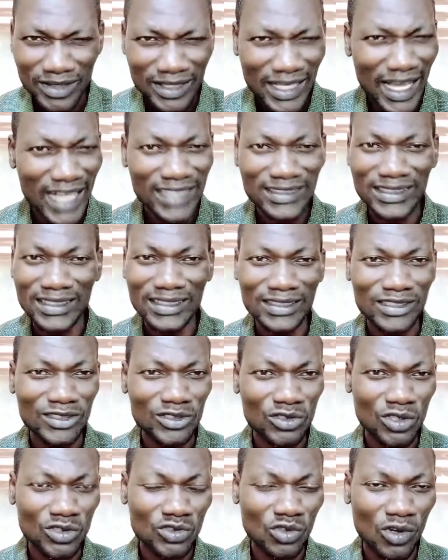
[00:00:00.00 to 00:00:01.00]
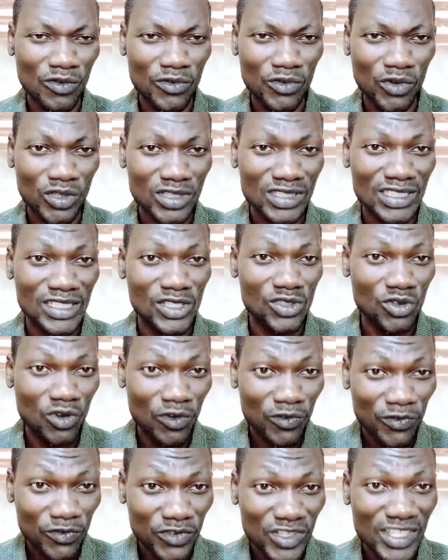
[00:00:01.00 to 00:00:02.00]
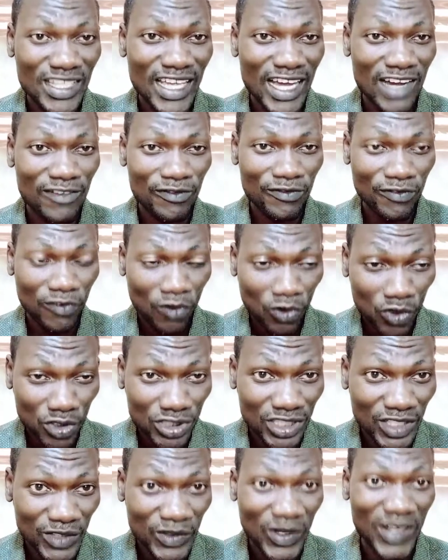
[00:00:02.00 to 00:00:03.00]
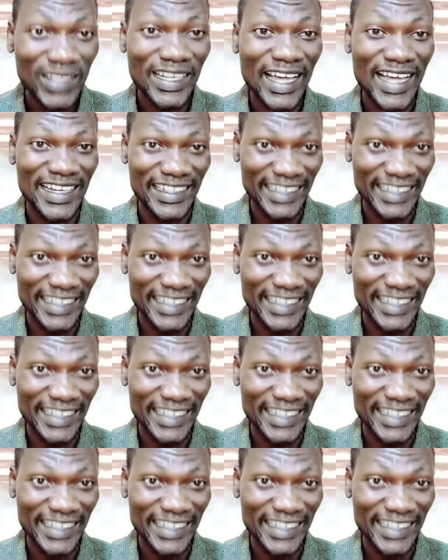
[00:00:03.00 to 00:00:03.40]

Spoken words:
as a result of what your feed that fall on the ground and